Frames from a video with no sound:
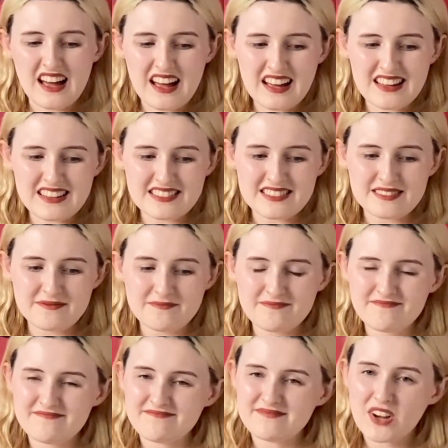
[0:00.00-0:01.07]

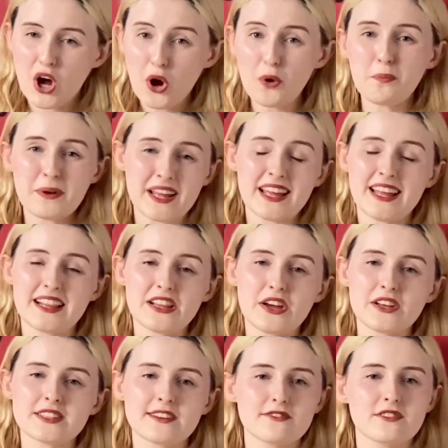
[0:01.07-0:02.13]
I'm hoping he
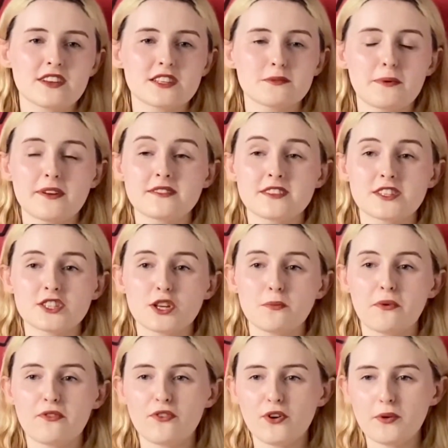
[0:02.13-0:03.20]
learns after experiencing
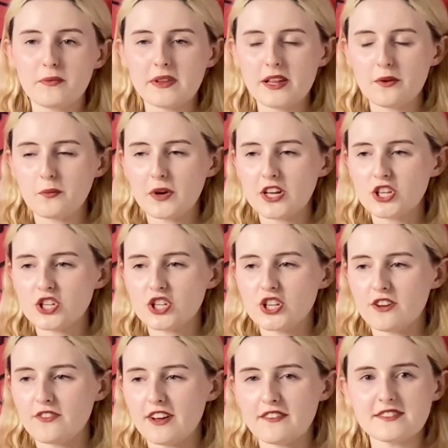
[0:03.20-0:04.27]
Super Formula, which,
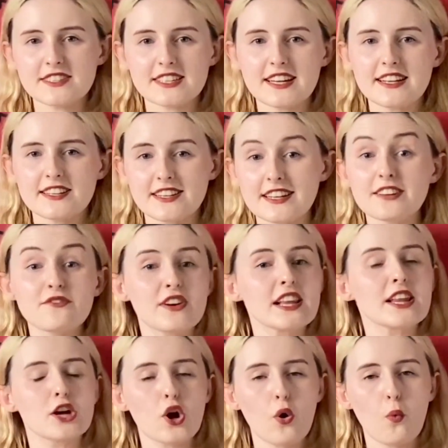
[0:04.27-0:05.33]
if you haven't seen, didn't
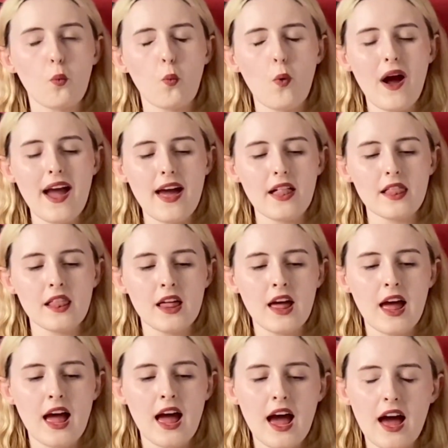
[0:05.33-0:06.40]
really go well.
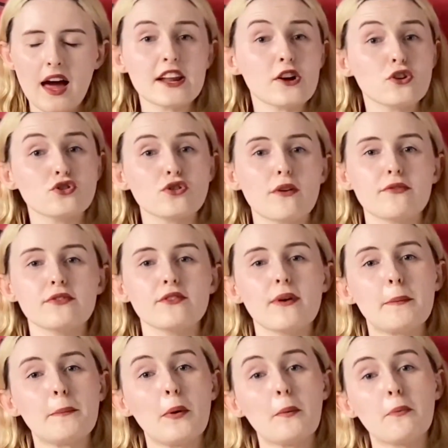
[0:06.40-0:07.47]
They got dropped from the
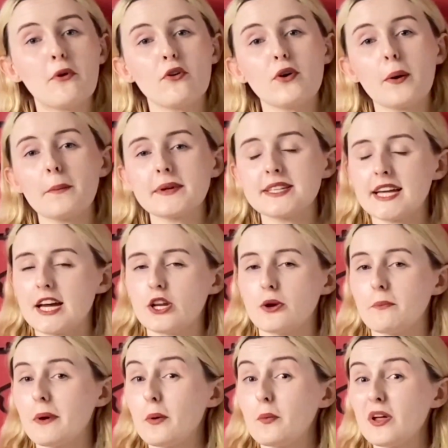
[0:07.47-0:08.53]
Red Bull program and taken
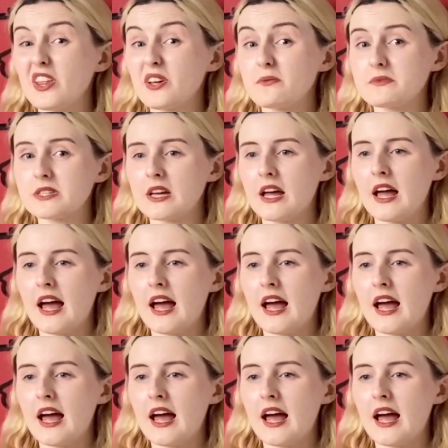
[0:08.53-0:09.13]
on by Williams.